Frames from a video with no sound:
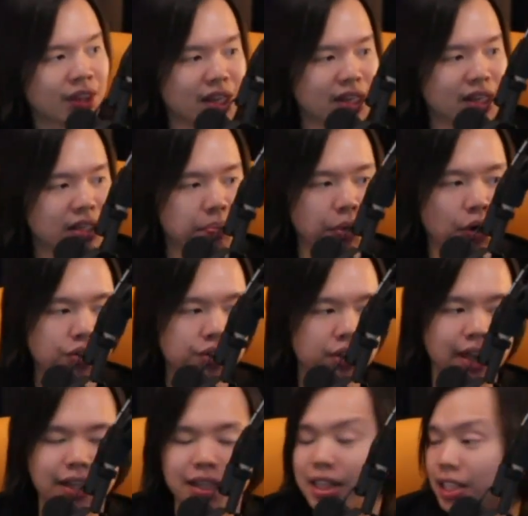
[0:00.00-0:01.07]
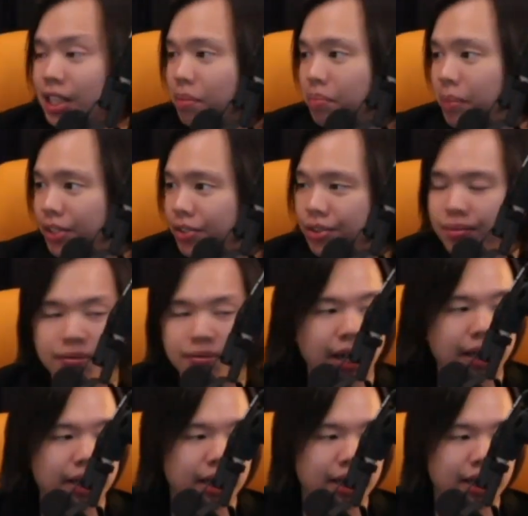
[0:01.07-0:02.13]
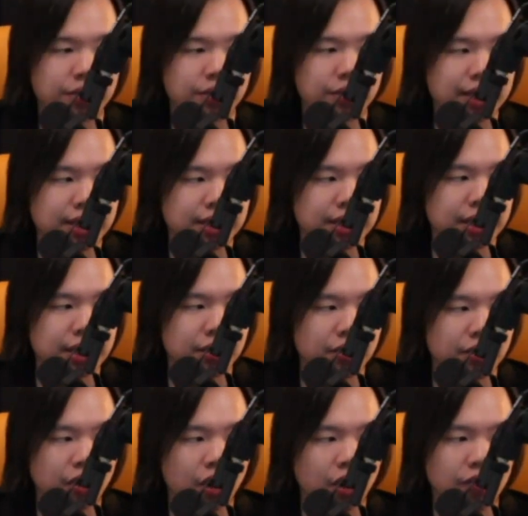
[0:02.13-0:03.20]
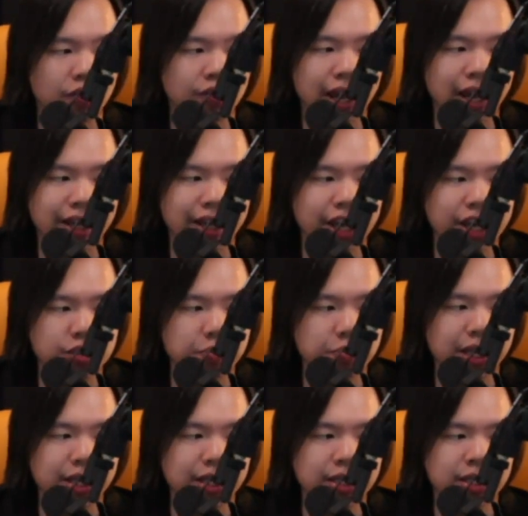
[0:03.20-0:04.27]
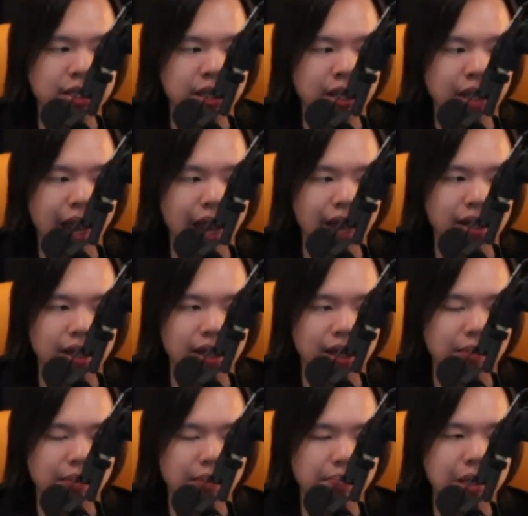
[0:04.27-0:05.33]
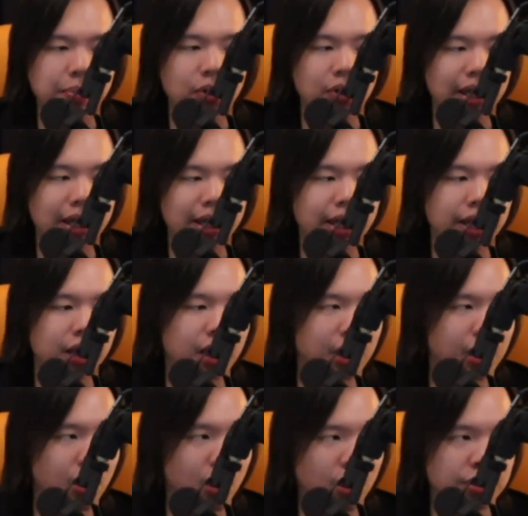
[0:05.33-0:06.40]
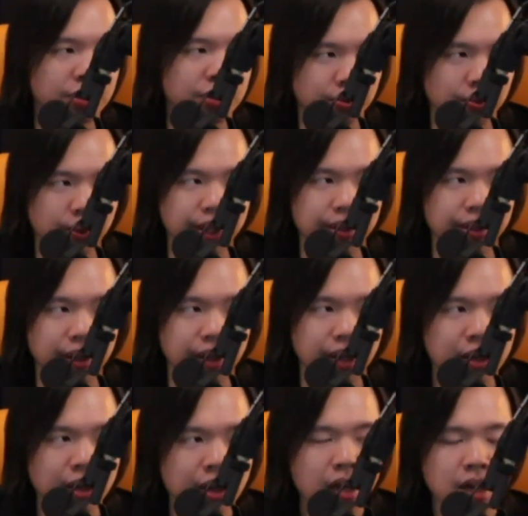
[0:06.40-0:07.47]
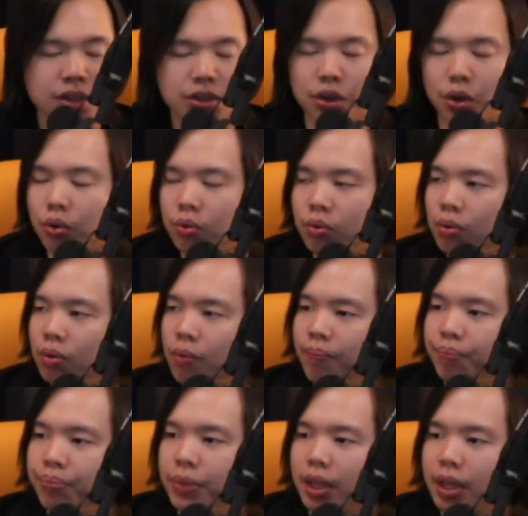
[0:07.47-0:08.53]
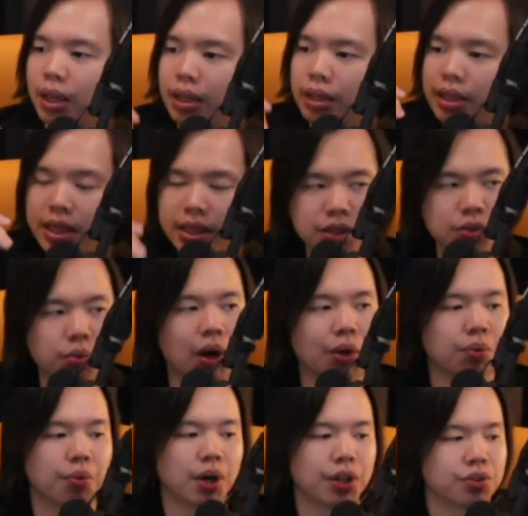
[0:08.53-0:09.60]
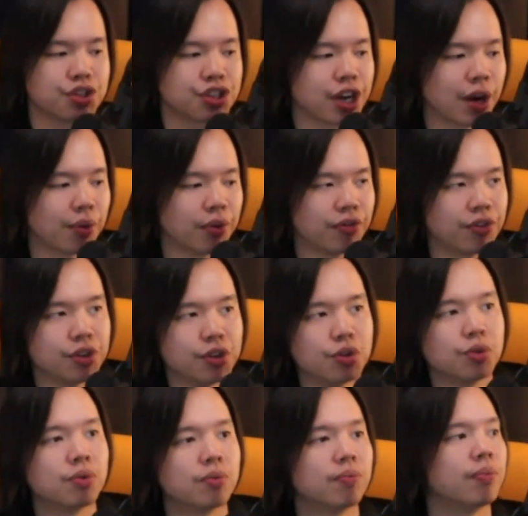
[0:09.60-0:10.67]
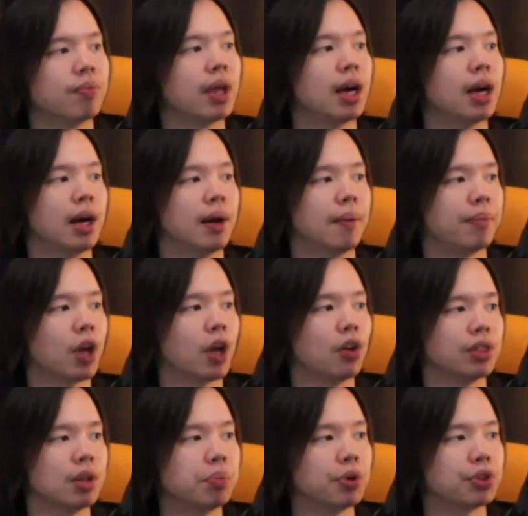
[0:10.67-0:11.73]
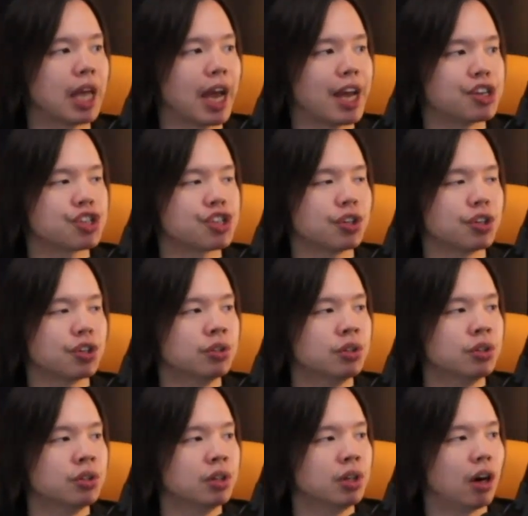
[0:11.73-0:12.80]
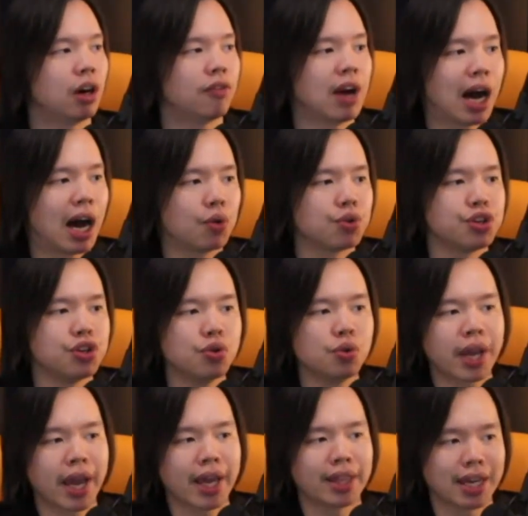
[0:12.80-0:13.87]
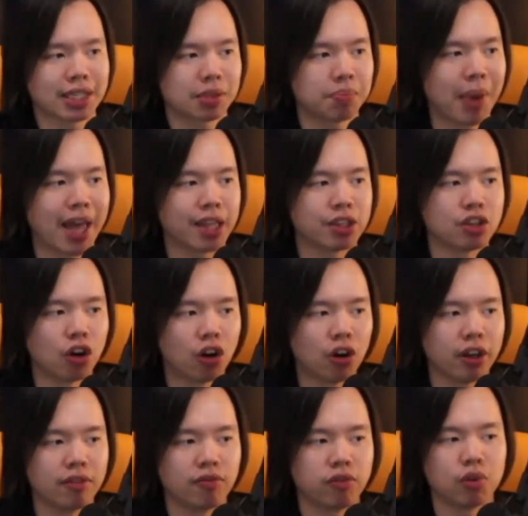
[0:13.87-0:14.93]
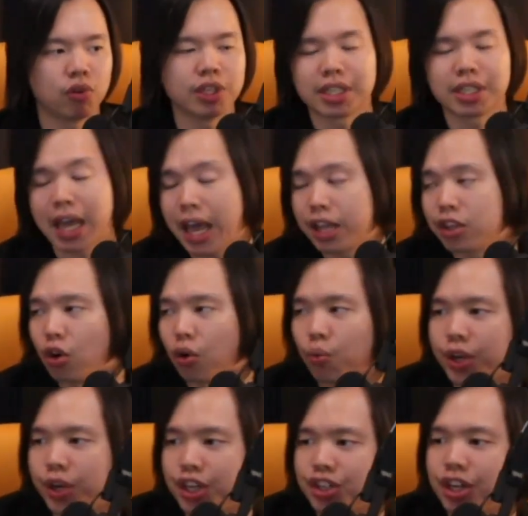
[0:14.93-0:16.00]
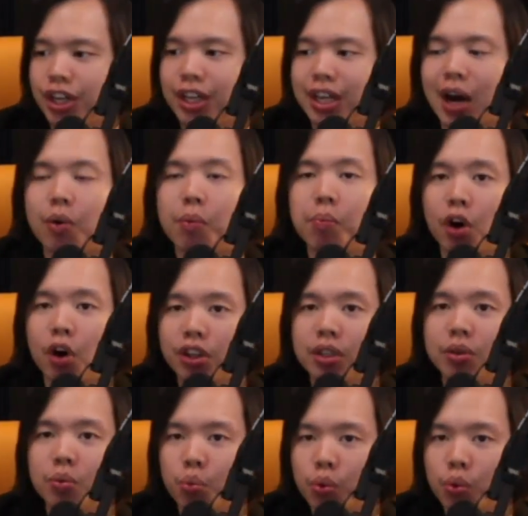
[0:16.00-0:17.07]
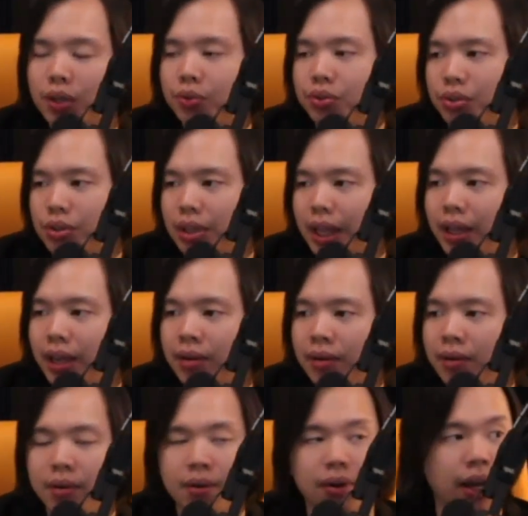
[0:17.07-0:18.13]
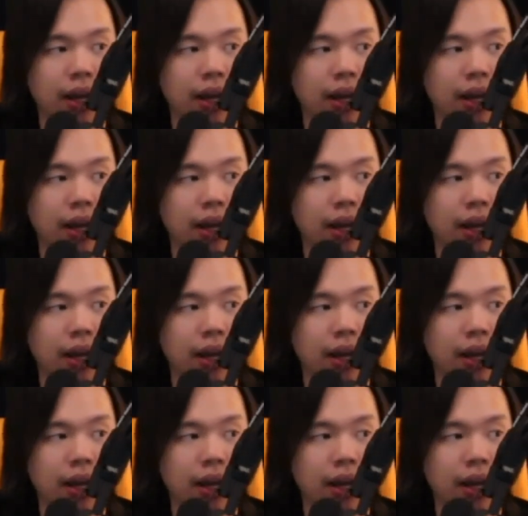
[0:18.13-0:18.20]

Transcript: post and this image, right? And then you can see all of the engagements and people clicking onto it. Okay, so this is what we want to share with you on the potential of how you can expand your influence and your reach in our modern world today, right?